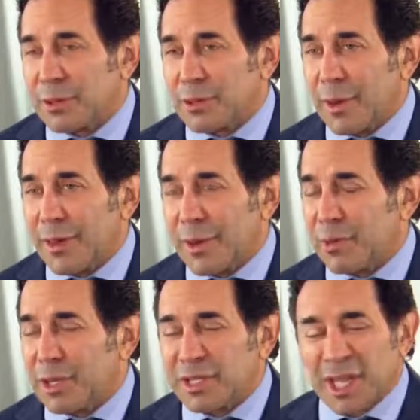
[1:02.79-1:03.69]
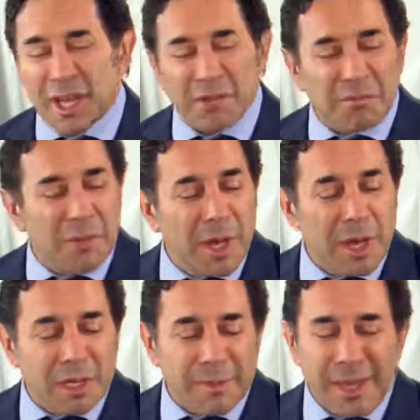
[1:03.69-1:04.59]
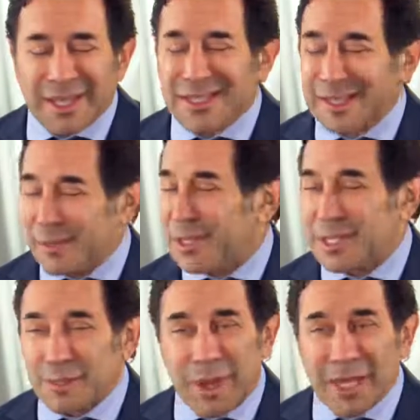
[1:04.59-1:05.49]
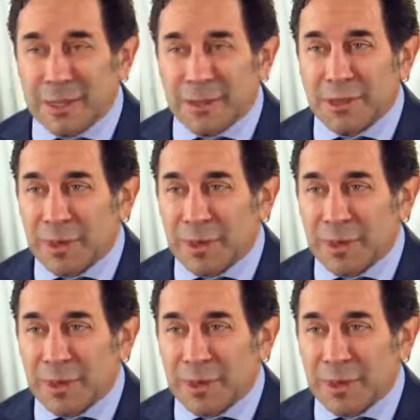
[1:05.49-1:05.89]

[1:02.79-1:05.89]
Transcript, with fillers: the way they put it together to make it seamless as possible, mm-hmm.